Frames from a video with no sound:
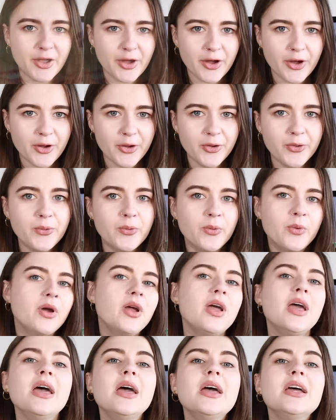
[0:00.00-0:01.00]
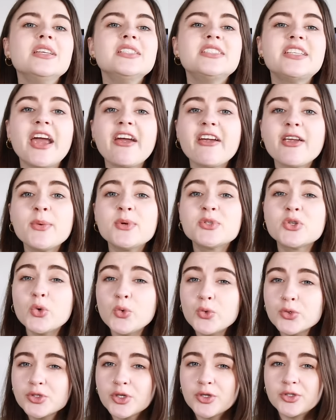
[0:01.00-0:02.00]
go. Sherry was
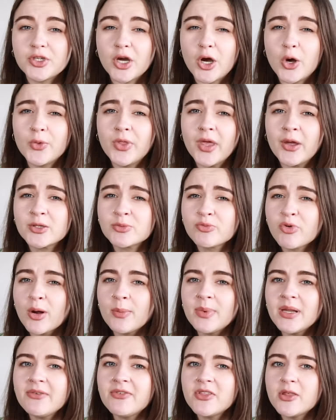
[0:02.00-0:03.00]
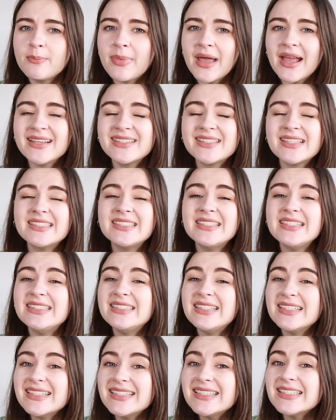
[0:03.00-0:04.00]
also told that it was probably for the best that she
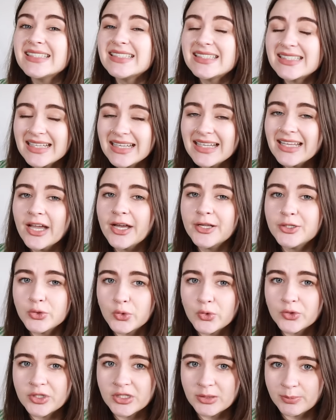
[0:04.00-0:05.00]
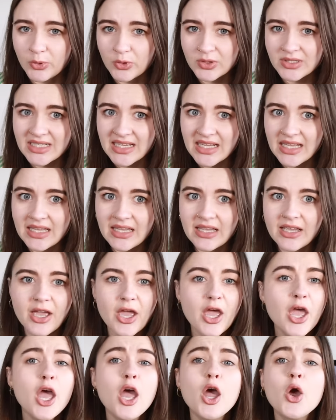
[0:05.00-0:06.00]
didn't see her daughter's body,
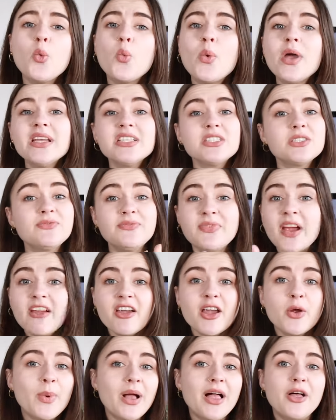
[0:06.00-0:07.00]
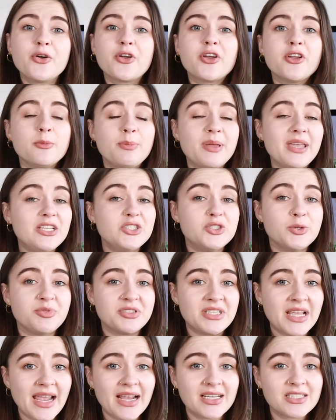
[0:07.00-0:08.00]
which very well could have been to
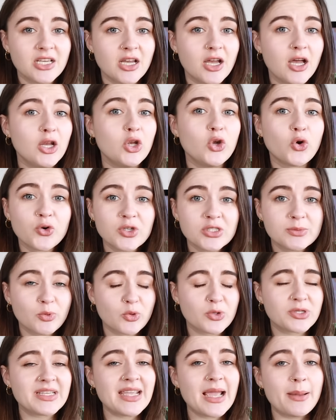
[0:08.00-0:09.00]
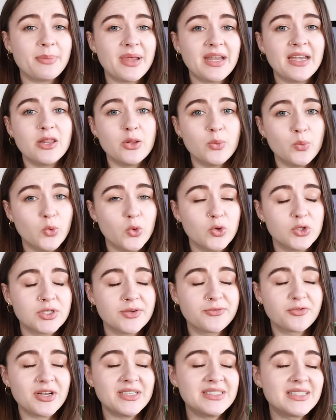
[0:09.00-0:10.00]
protect her. Lauren's body had been in the water for a